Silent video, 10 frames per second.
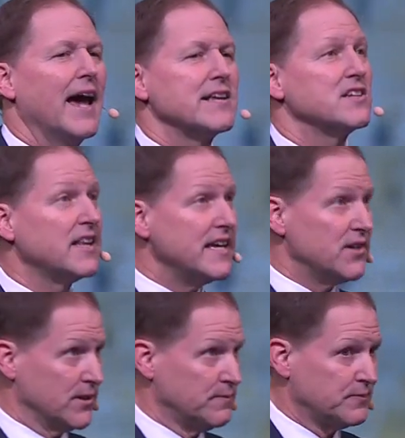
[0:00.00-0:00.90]
As a
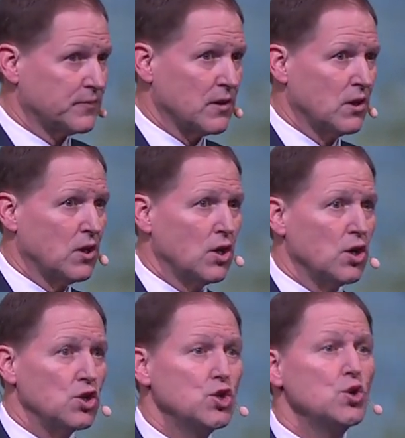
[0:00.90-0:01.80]
leader,
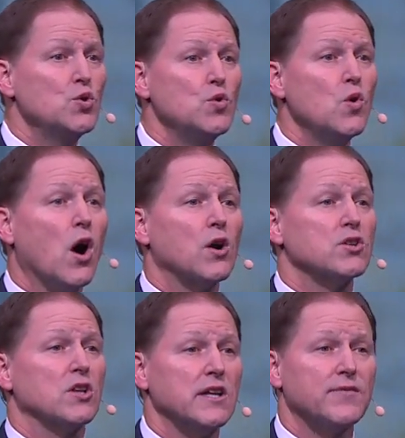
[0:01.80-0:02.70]
you are
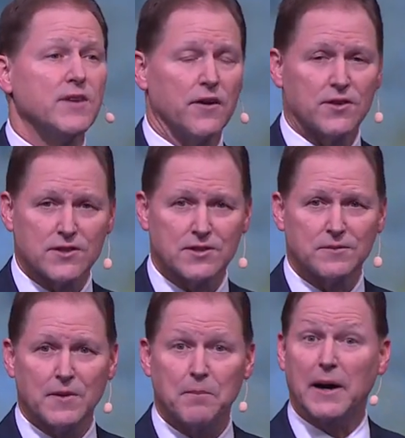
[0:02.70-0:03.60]
to lift others
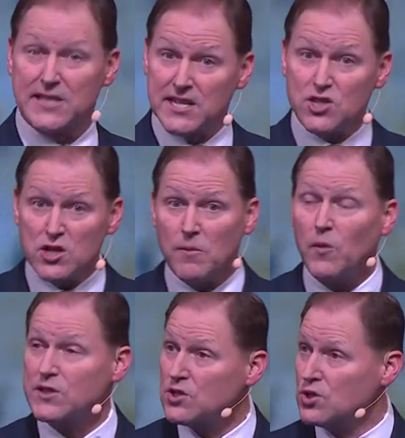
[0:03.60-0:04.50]
by teaching
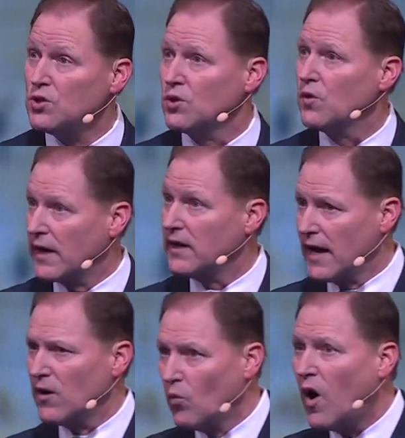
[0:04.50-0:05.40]
them what to do
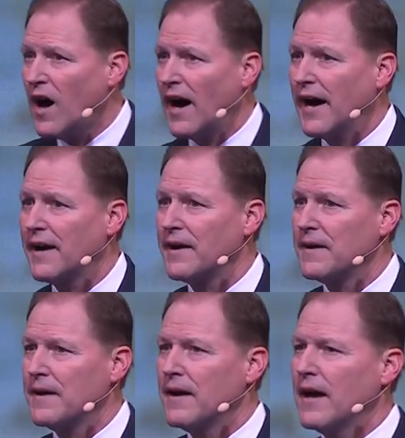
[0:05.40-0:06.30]
and why,
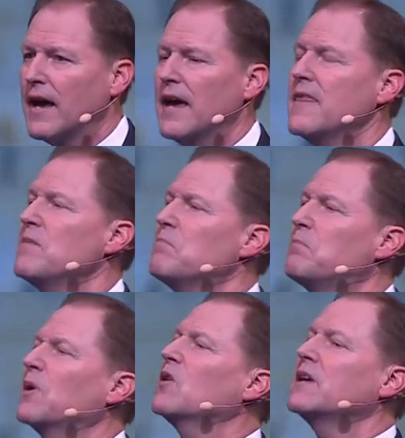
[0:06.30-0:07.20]
and then
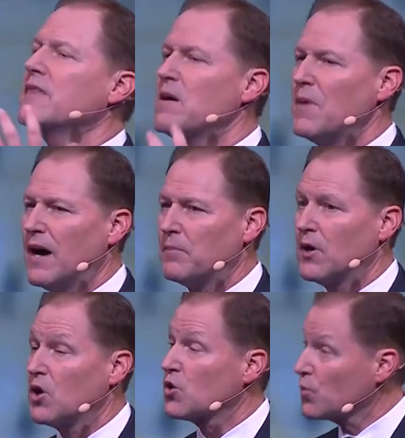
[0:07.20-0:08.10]
building them
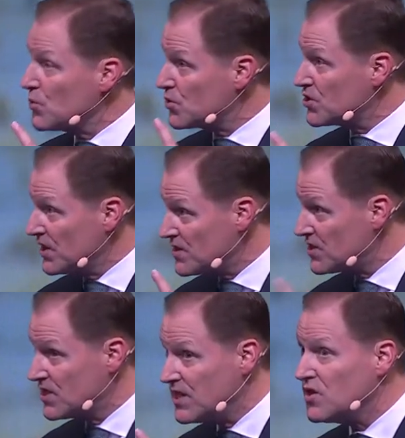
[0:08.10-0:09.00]
up through
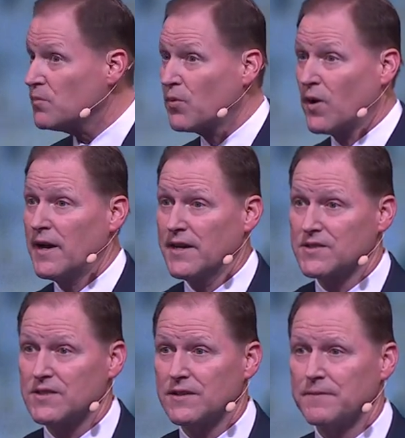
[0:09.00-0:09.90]
sincere
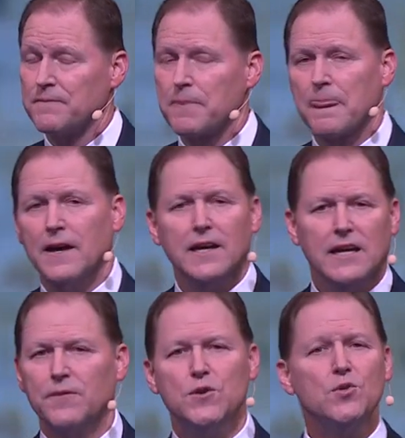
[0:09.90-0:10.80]
praise.
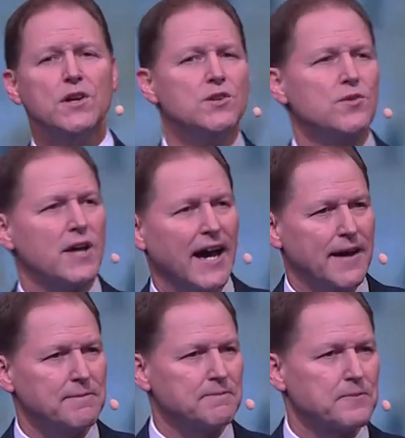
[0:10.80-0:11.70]
If you can do
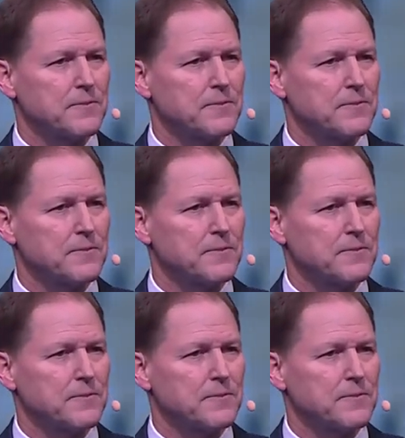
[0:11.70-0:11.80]
that,